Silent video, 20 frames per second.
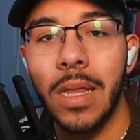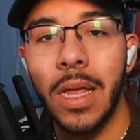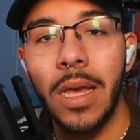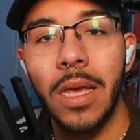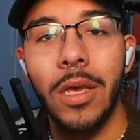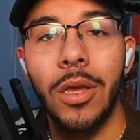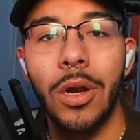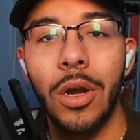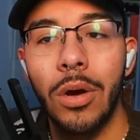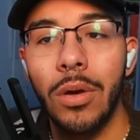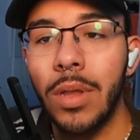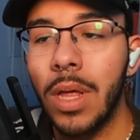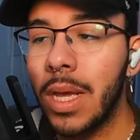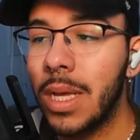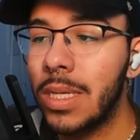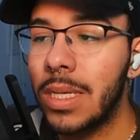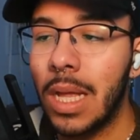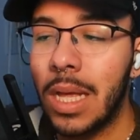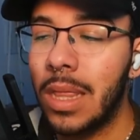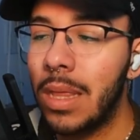Like, you know,
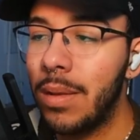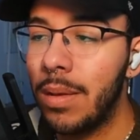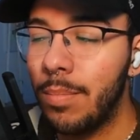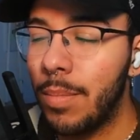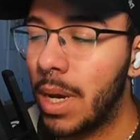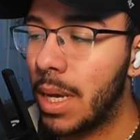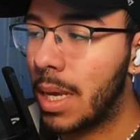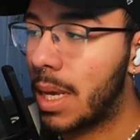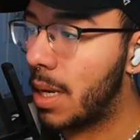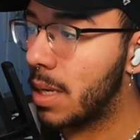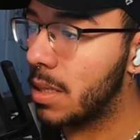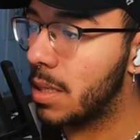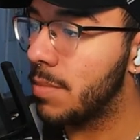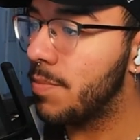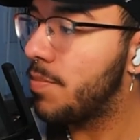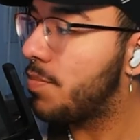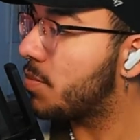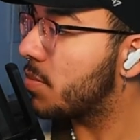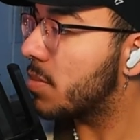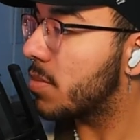like nothing but kicks.
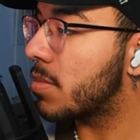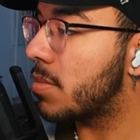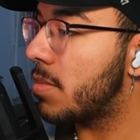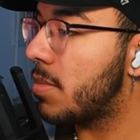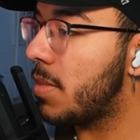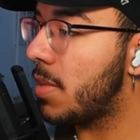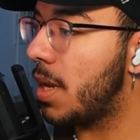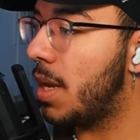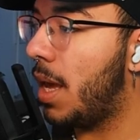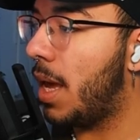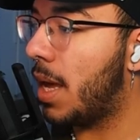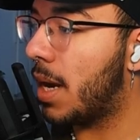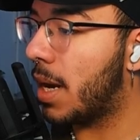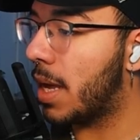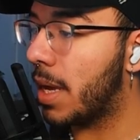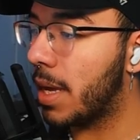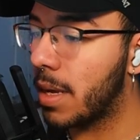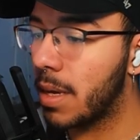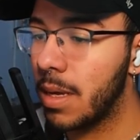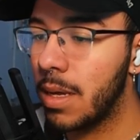And
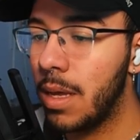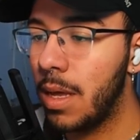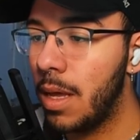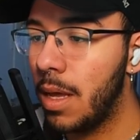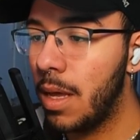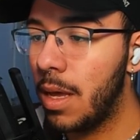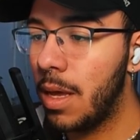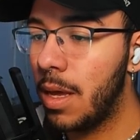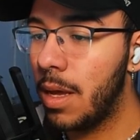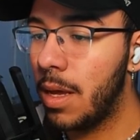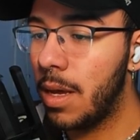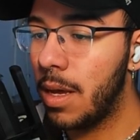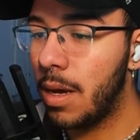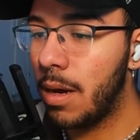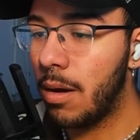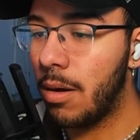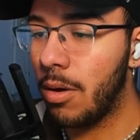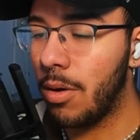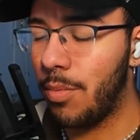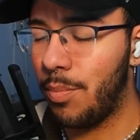like,
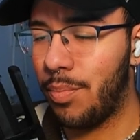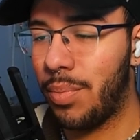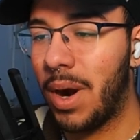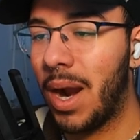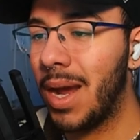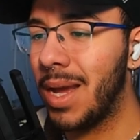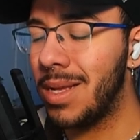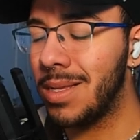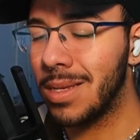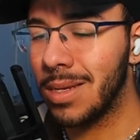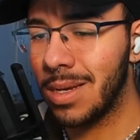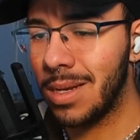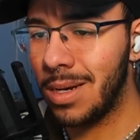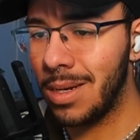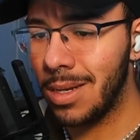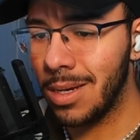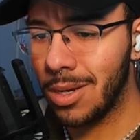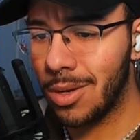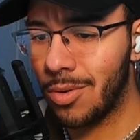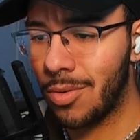oh, Brian's gonna
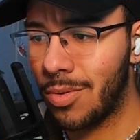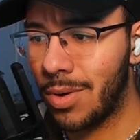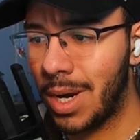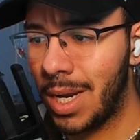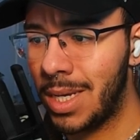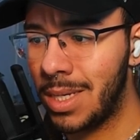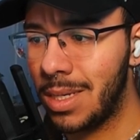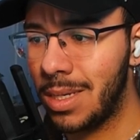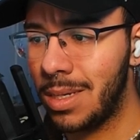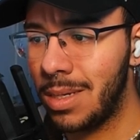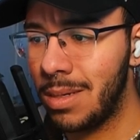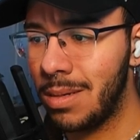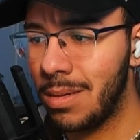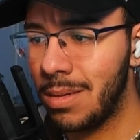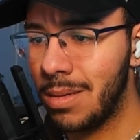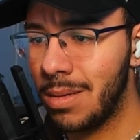look crazy.